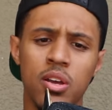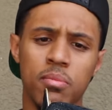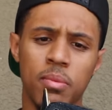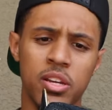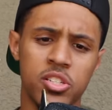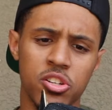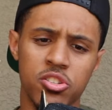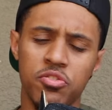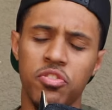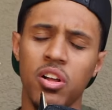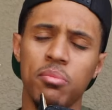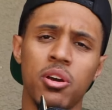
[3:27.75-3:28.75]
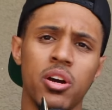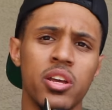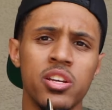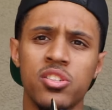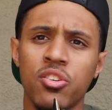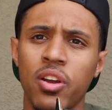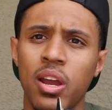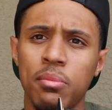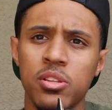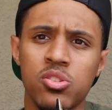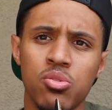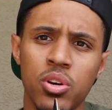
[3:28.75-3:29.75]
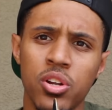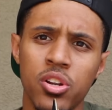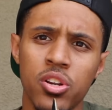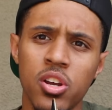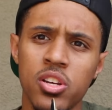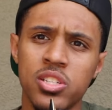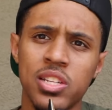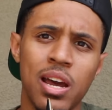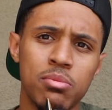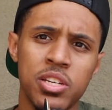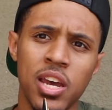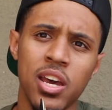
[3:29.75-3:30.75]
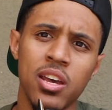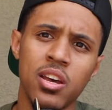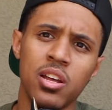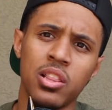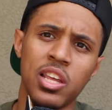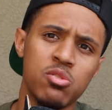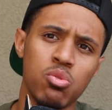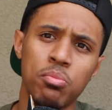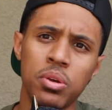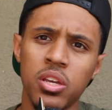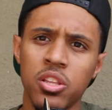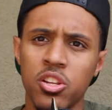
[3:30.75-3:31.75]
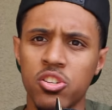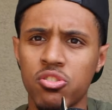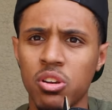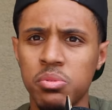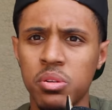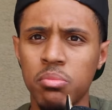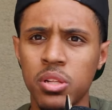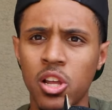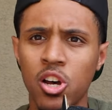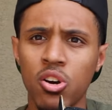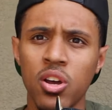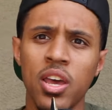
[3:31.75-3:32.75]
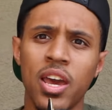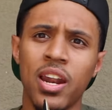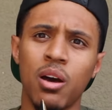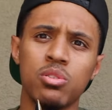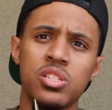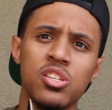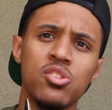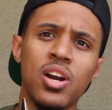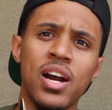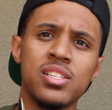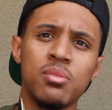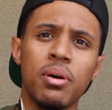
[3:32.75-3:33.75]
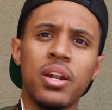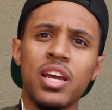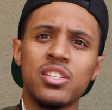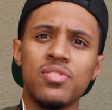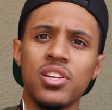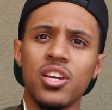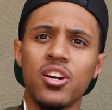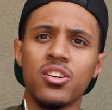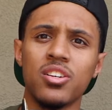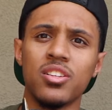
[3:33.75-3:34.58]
Make sure that you follow me on Instagram and Twitter, Snapchat. Links will be in the description below, and I will see you guys in my next video.